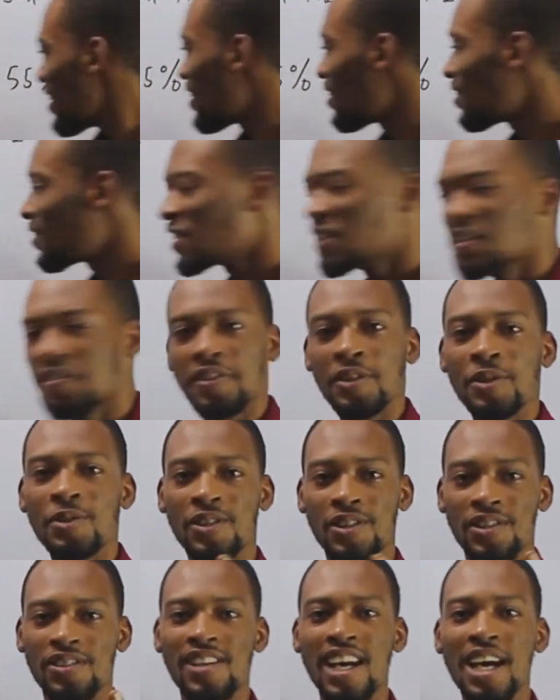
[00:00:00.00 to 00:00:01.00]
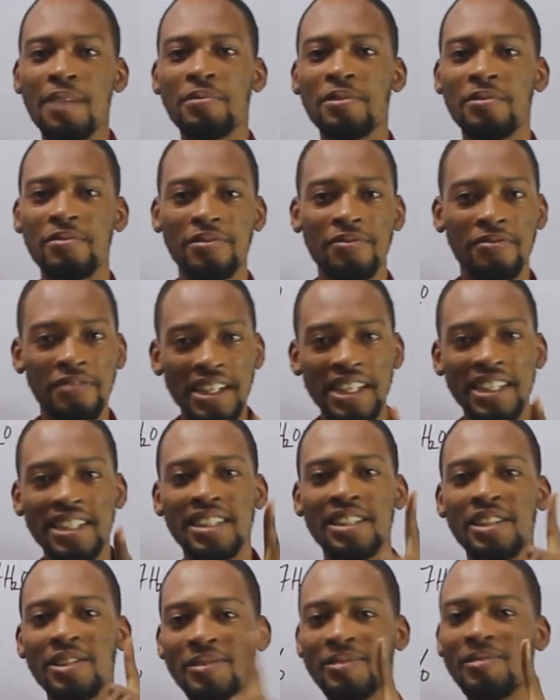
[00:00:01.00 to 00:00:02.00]
And don't forget to subscribe if you find
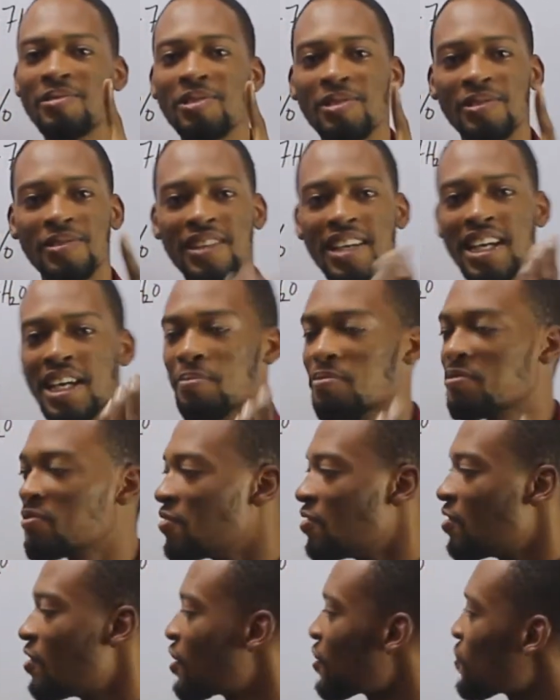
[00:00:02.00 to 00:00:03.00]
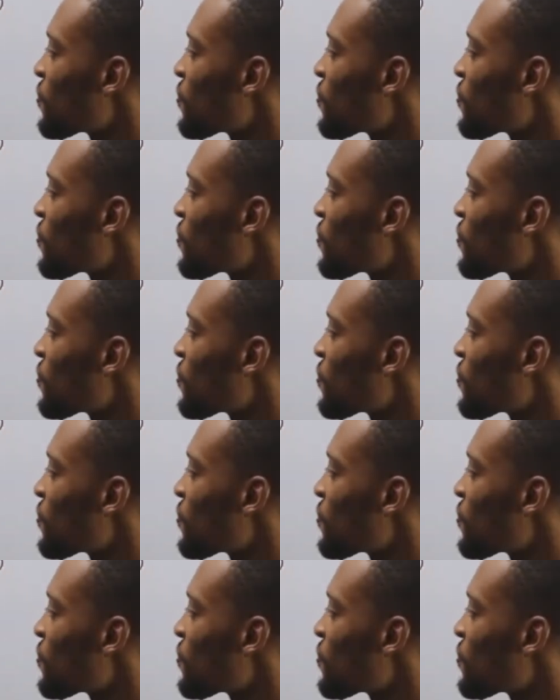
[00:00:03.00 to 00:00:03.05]
the solution helpful.